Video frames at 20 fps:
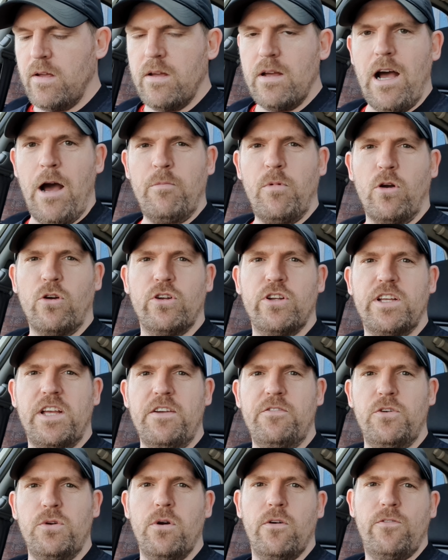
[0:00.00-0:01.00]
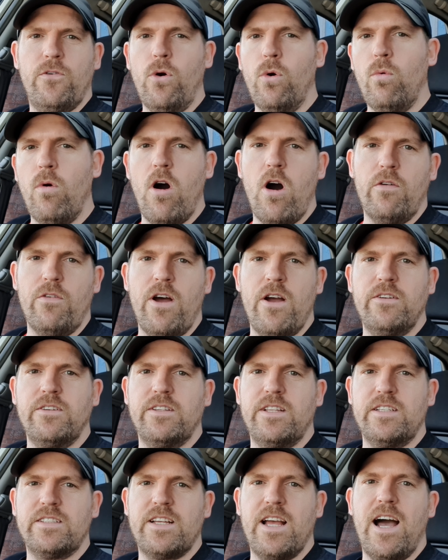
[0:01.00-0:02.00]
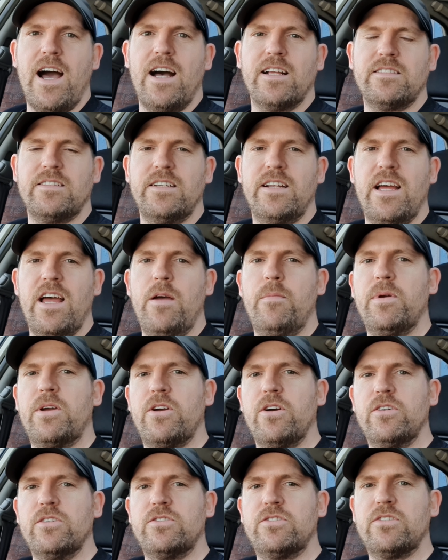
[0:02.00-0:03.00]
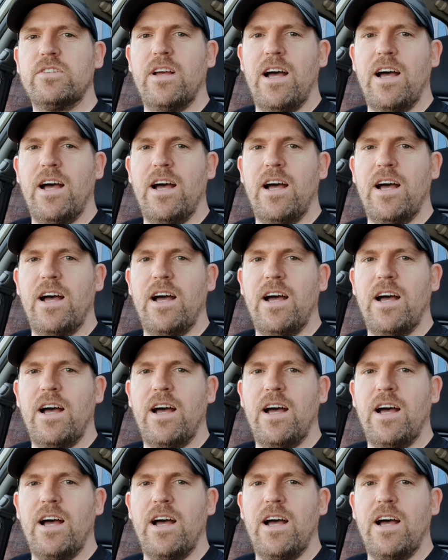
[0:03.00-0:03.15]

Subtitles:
I'm not going to give you a full walk round of this car today because